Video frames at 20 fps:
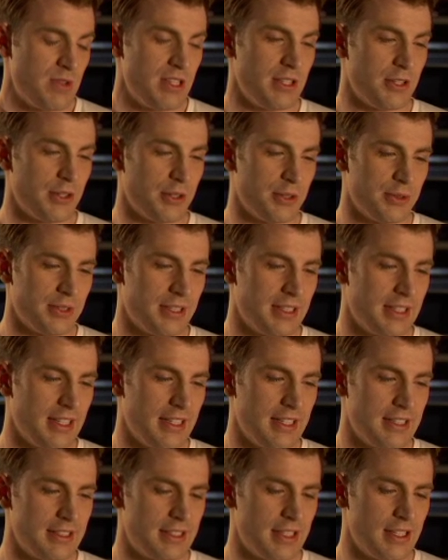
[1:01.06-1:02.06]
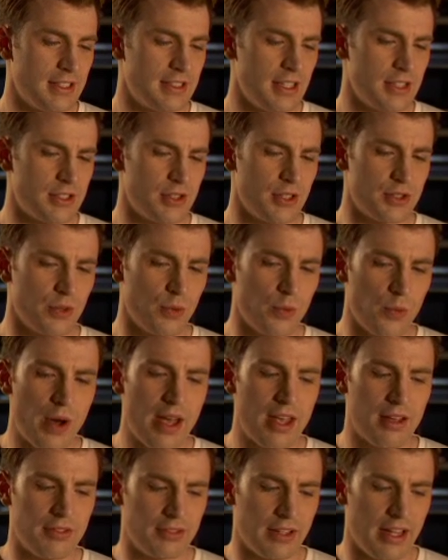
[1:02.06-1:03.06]
you know, it's, it's, it's, it's a
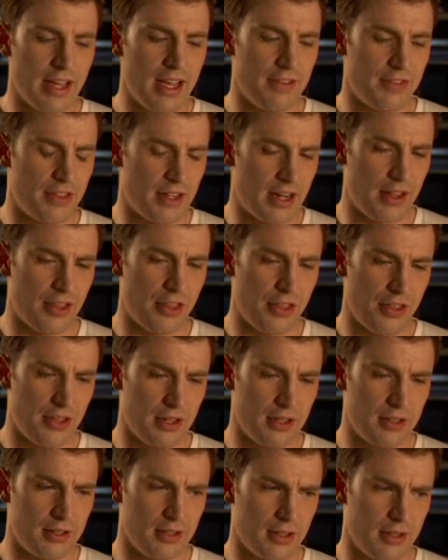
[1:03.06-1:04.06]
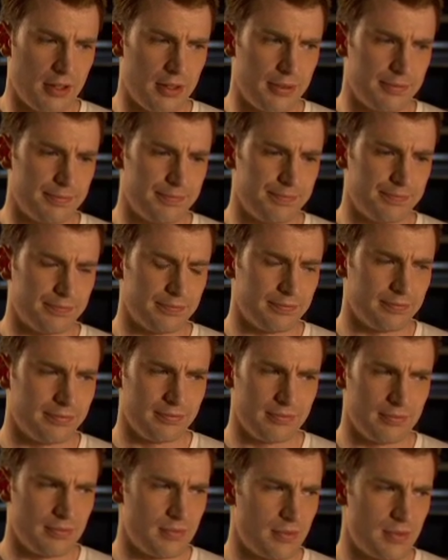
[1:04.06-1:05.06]
way of life that I think um,
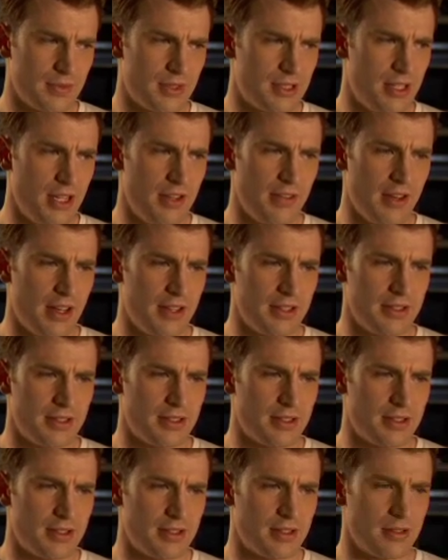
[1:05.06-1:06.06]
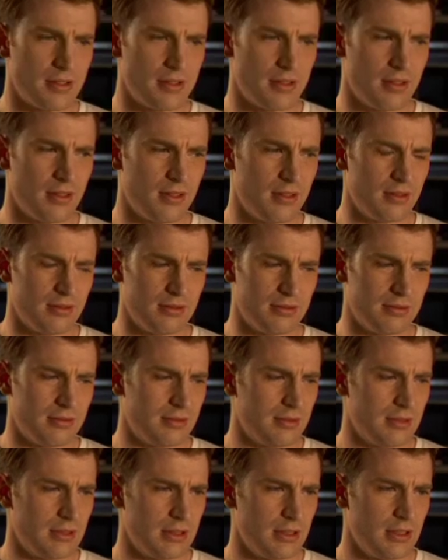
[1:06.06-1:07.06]
Steve has uh,
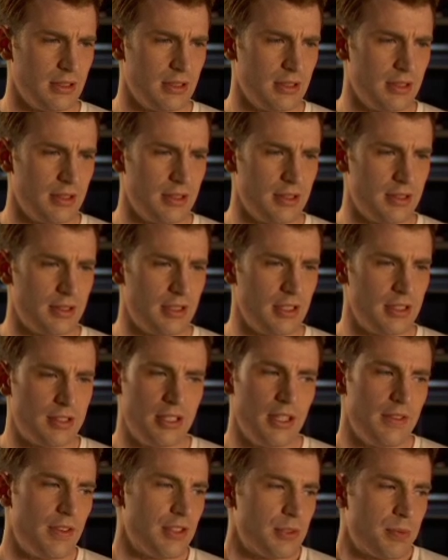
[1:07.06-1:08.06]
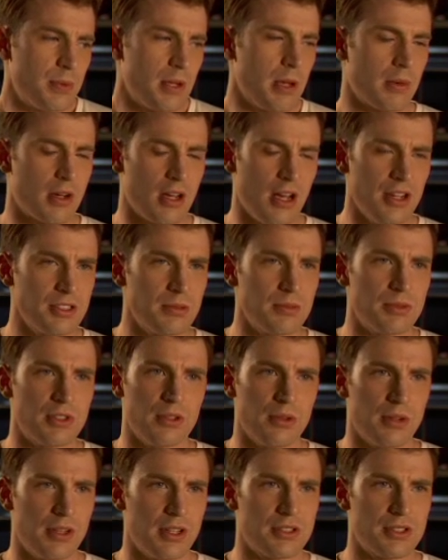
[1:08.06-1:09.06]
Steve had just become accustomed
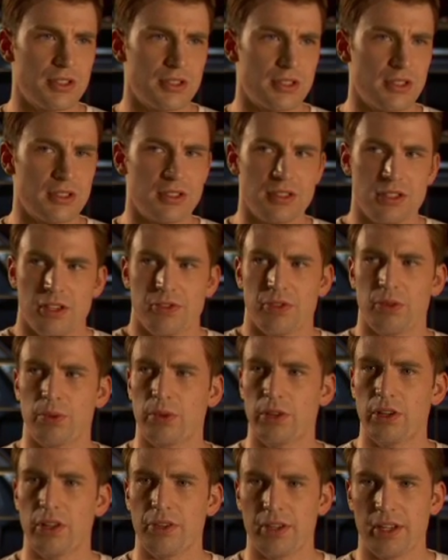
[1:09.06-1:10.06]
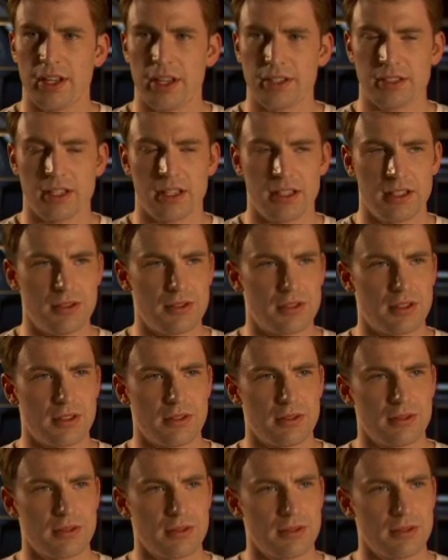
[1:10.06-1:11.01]
to, and it's just it's a different world that he has to get used to.